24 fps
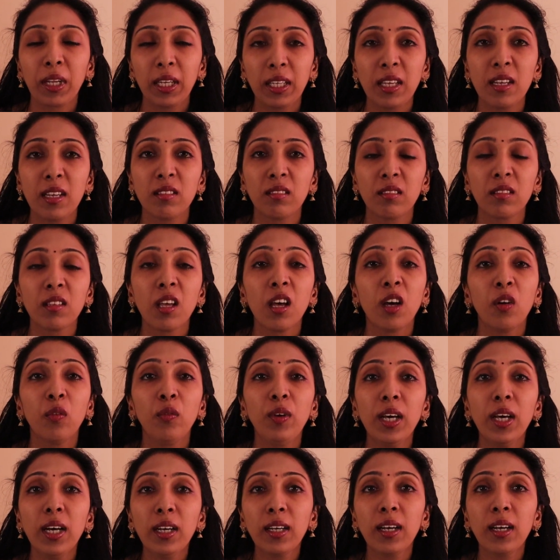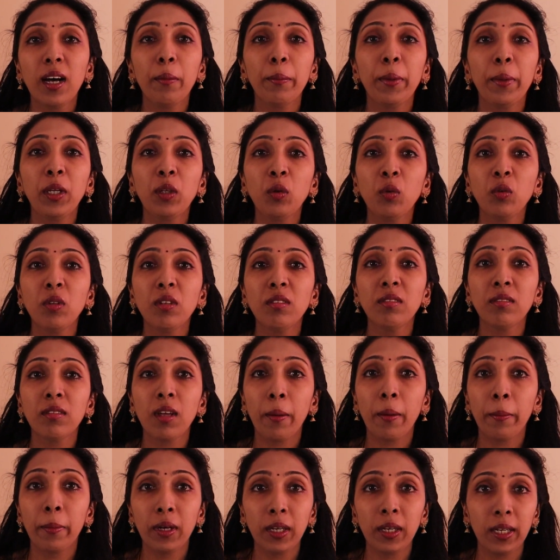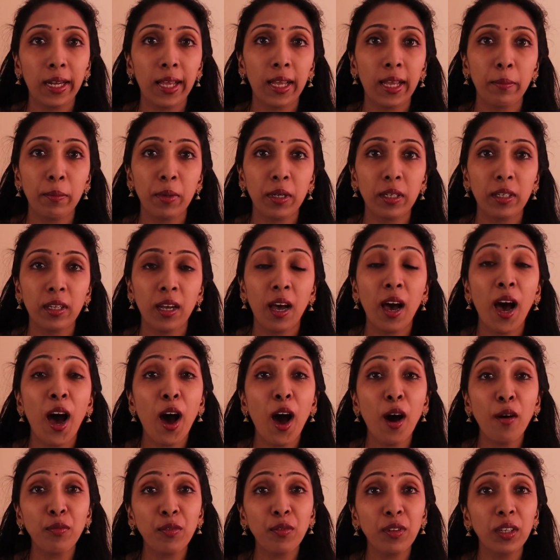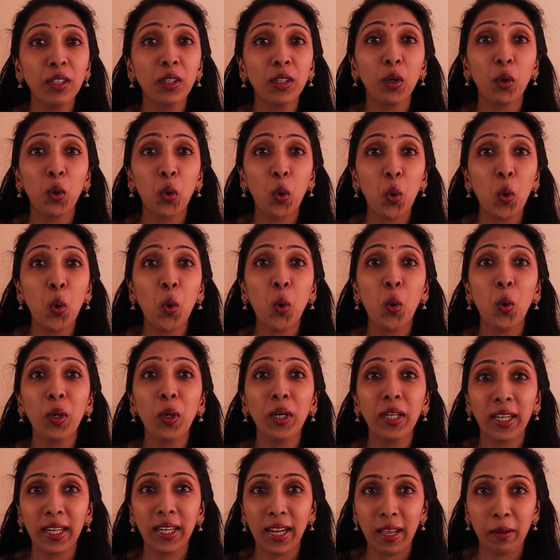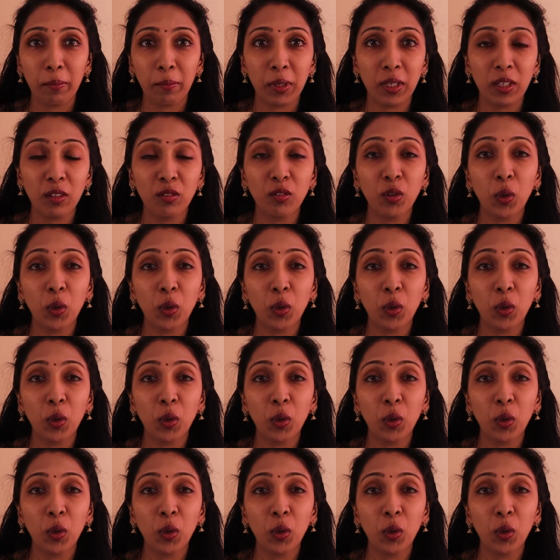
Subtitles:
Yes, we are coming to the summer climate after the cold climate.